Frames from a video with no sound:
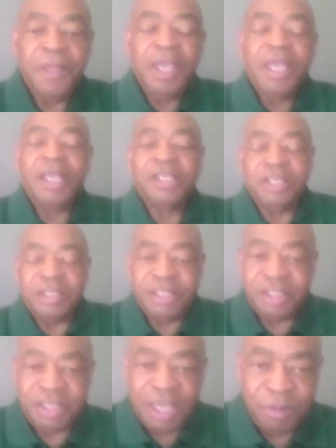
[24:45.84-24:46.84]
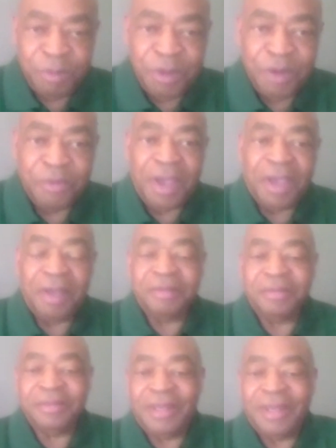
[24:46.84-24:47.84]
She's keeping me
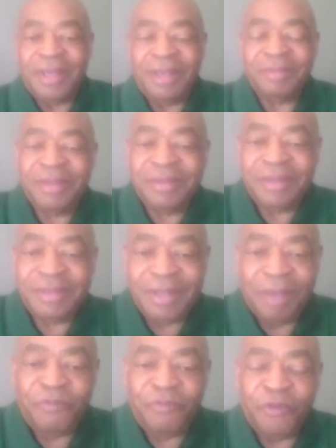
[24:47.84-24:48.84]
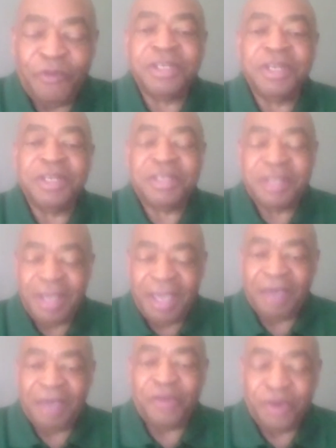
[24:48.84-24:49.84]
around. I'm fortunate to
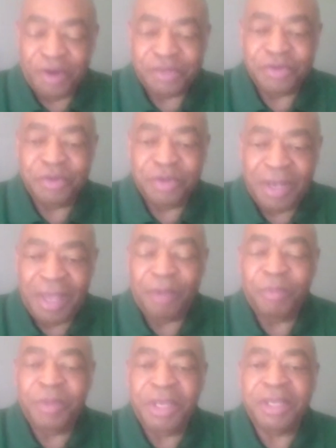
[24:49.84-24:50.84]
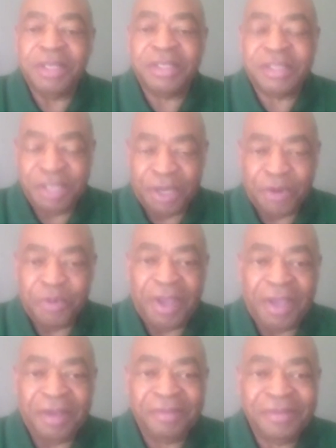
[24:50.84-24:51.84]
have her to allow me to stick
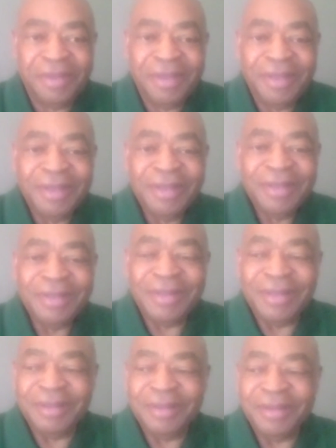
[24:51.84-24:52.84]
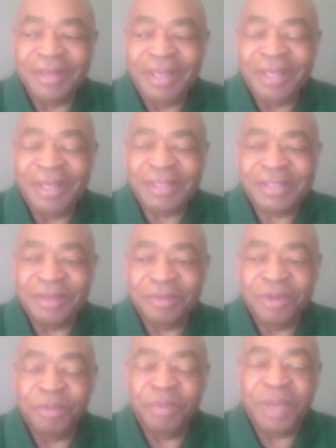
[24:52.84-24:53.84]
around. and it's
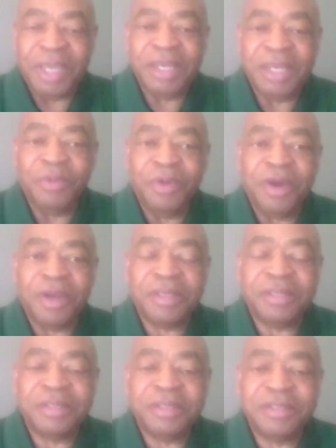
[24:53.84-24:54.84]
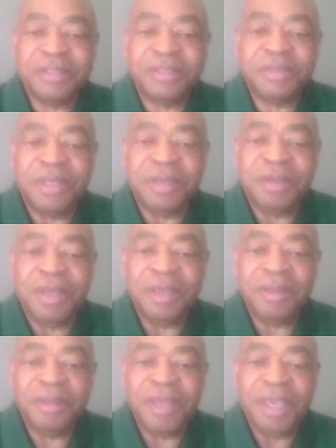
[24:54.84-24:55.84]
we're making it work,
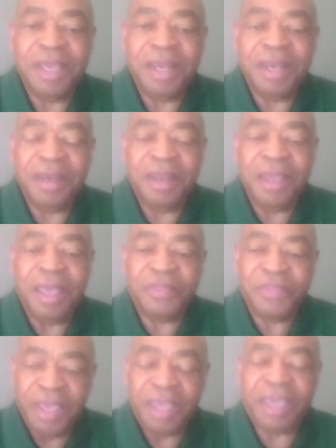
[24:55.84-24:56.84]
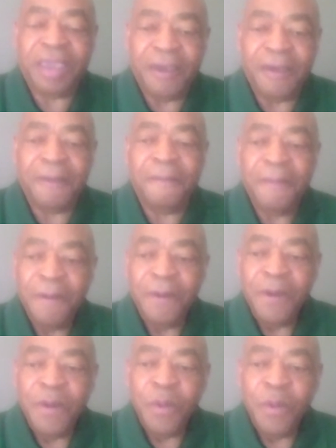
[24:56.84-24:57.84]
and I think
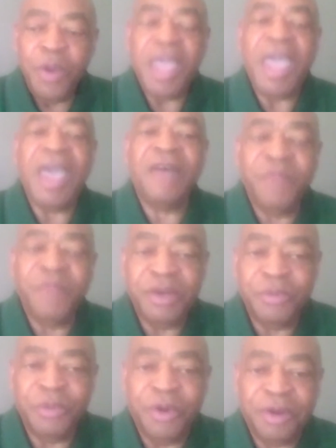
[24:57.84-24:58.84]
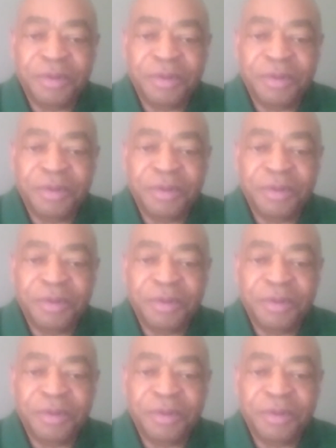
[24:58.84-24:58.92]
we have made it work.